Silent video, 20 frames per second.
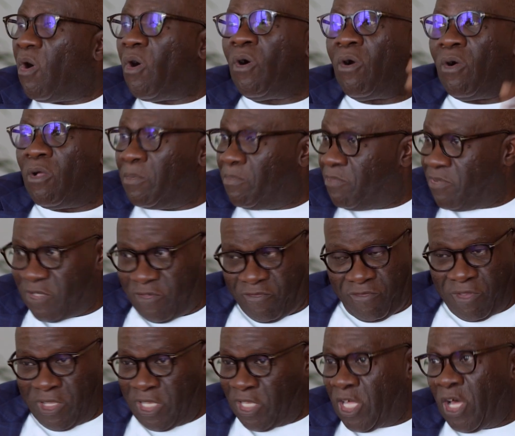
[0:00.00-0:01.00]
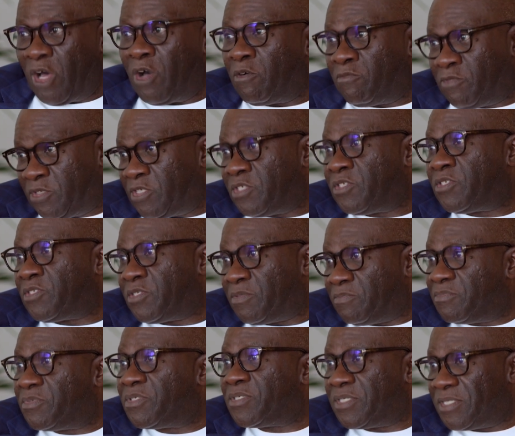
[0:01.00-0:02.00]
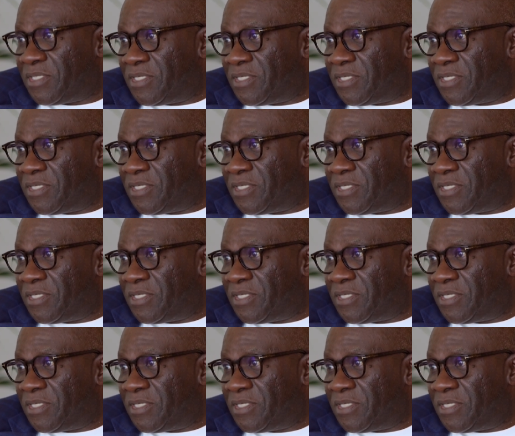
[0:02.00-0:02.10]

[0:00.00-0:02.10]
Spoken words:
all plethora of systems.